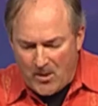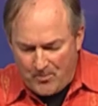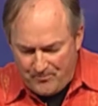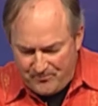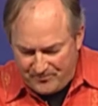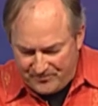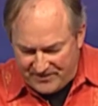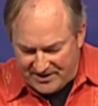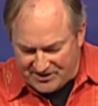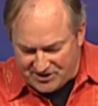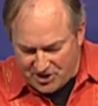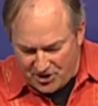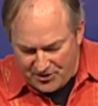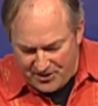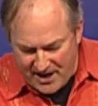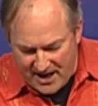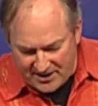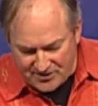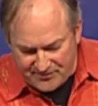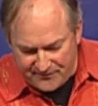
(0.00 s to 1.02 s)
Let's go
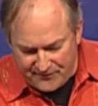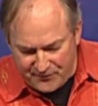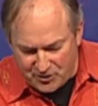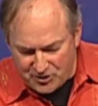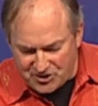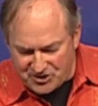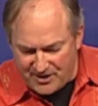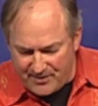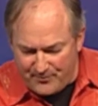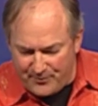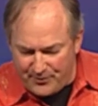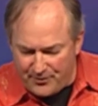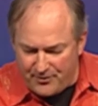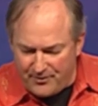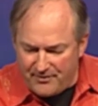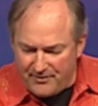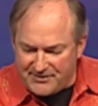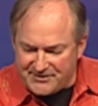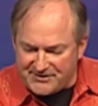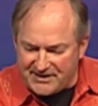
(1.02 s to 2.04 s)
down to verse
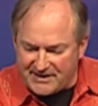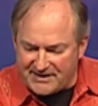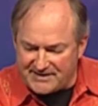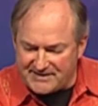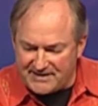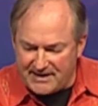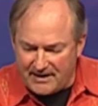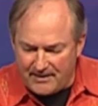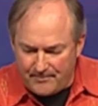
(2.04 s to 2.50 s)
number 16.